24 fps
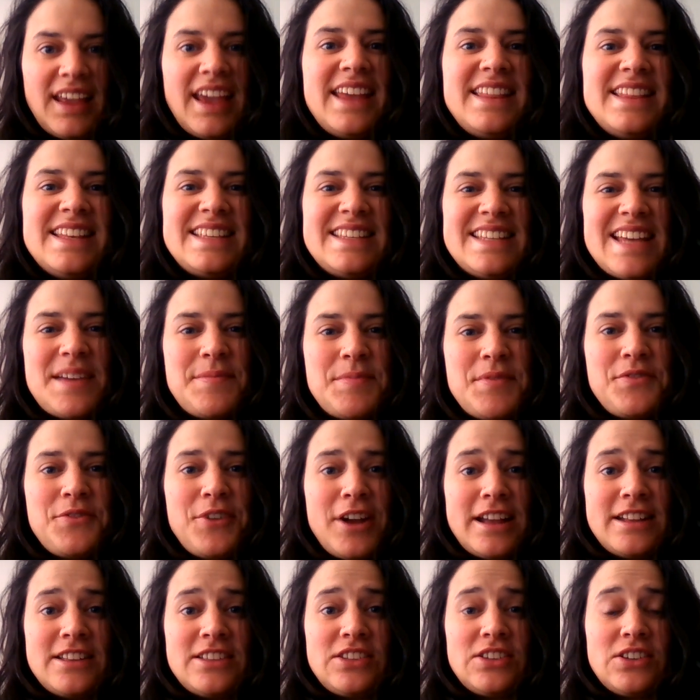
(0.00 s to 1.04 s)
In this time
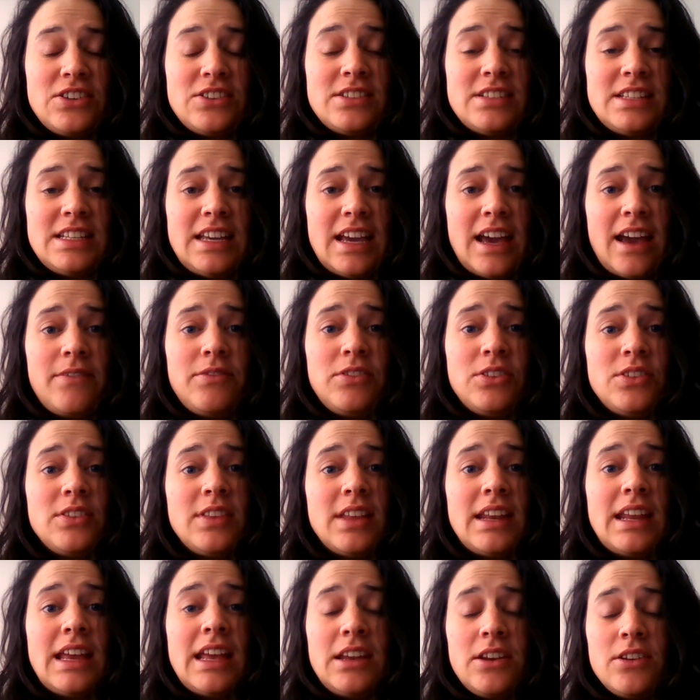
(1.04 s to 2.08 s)
of great uncertainty, I've
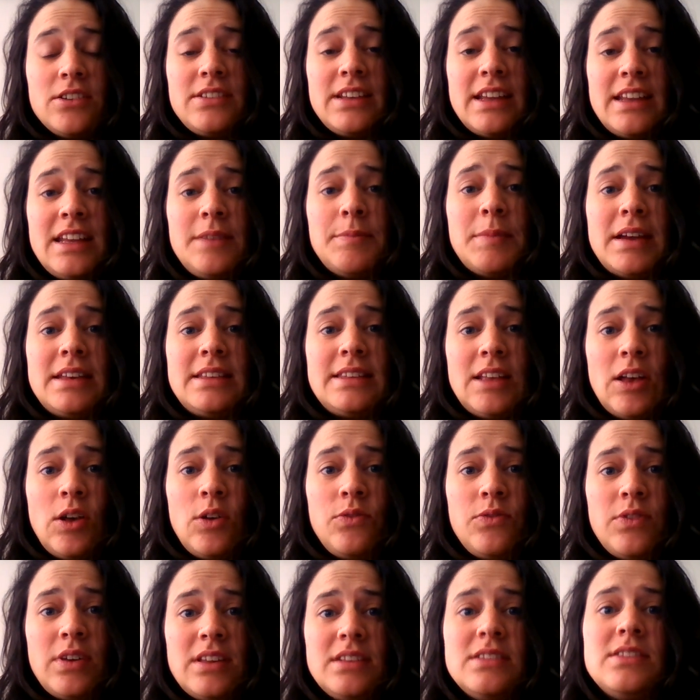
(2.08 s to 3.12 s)
learned that entertaining
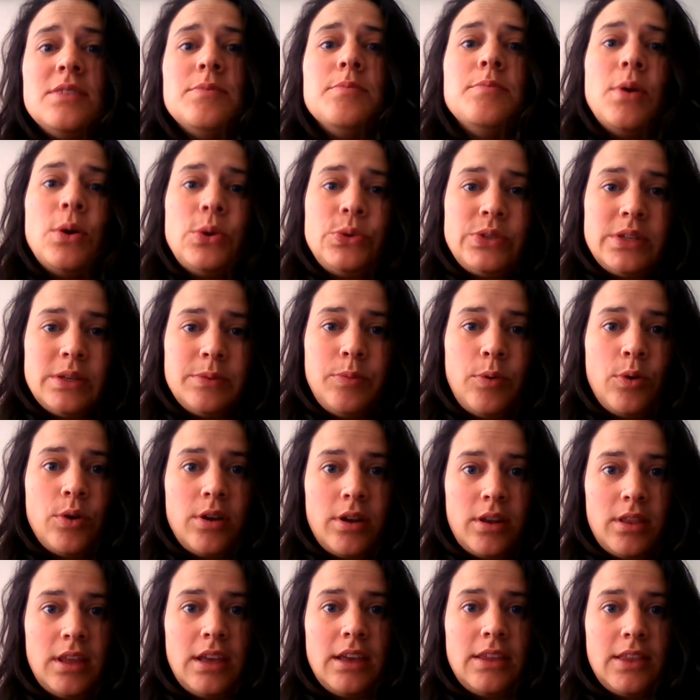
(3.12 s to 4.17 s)
myself is the most
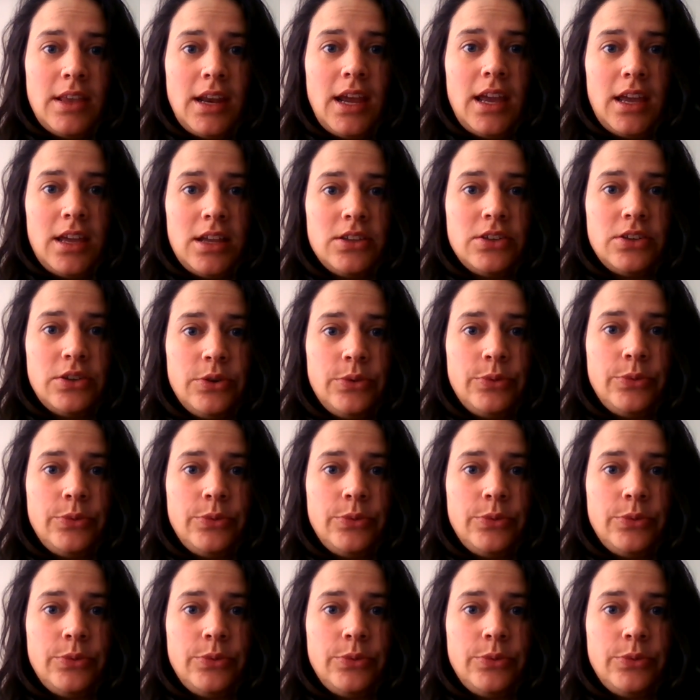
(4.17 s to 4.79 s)
important thing that I can do.